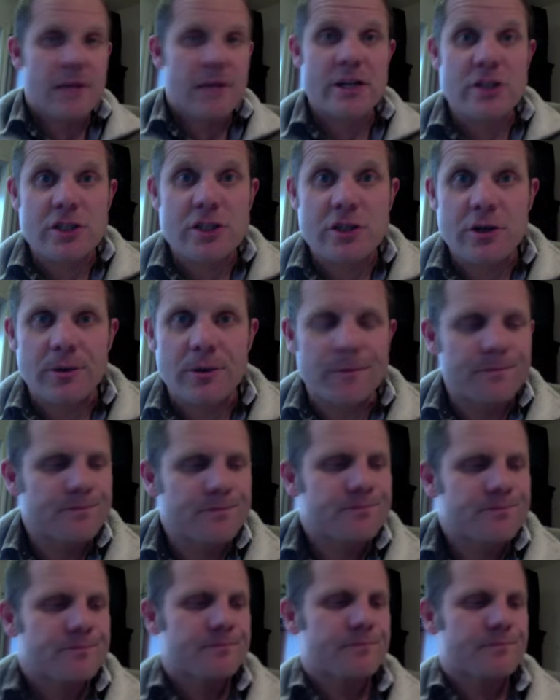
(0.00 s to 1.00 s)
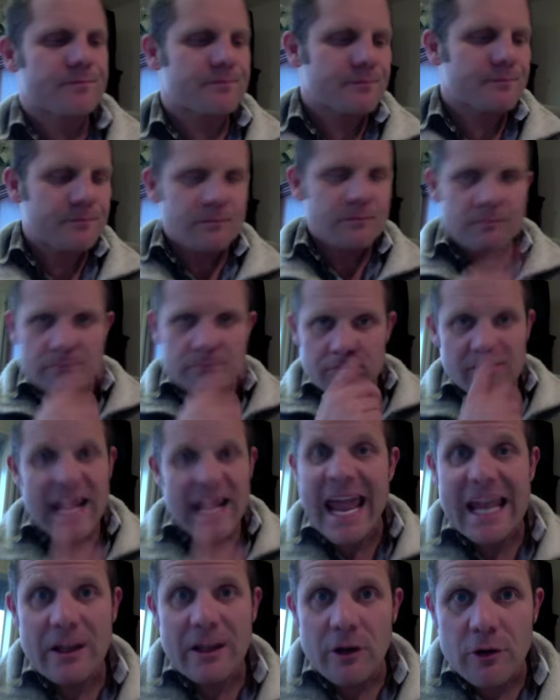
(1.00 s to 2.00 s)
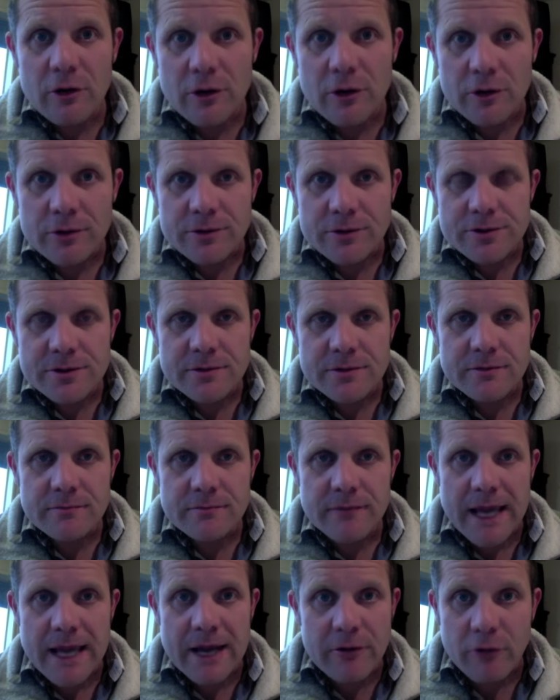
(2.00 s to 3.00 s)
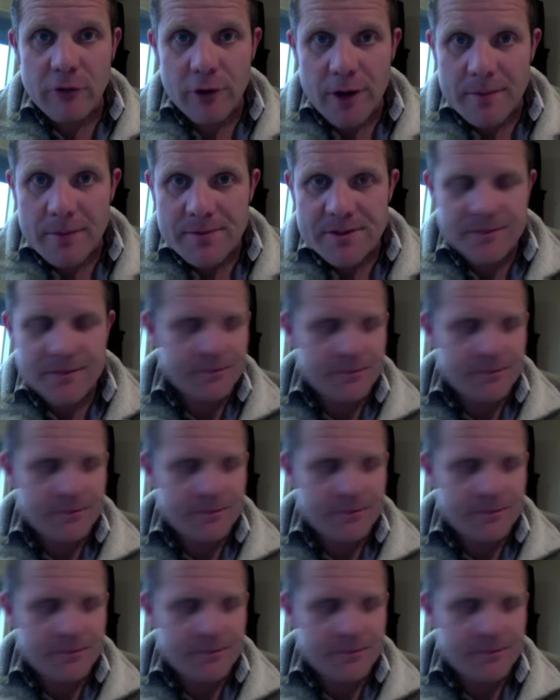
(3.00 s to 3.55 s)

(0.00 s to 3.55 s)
they just do and little girls and grown-ups.